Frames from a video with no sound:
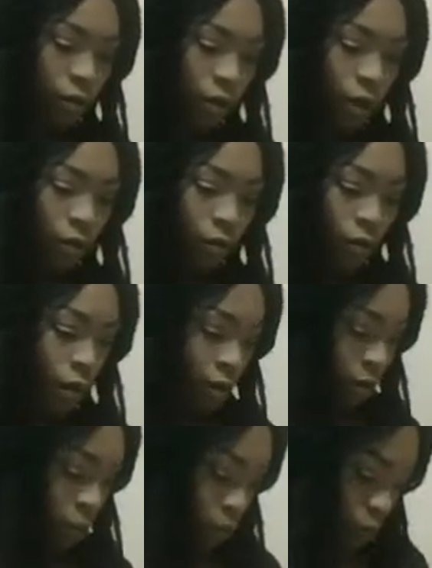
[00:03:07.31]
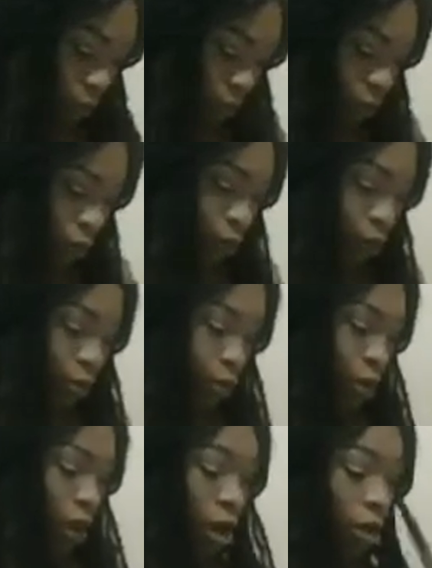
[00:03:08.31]
Five of Wands. Oh,
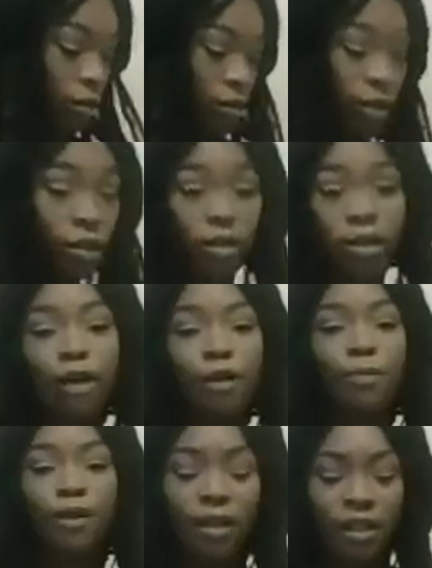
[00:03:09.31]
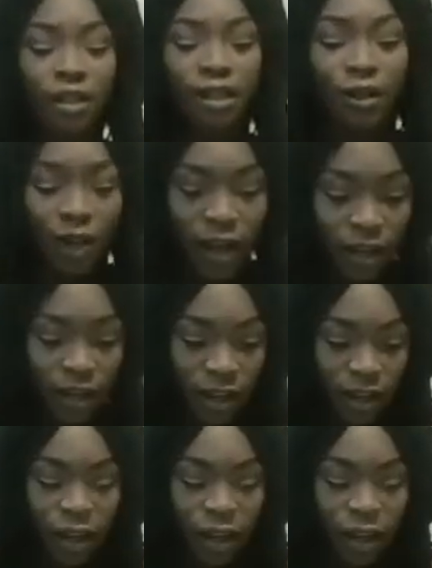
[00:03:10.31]
y'all, look. Oh, my goodness. Okay.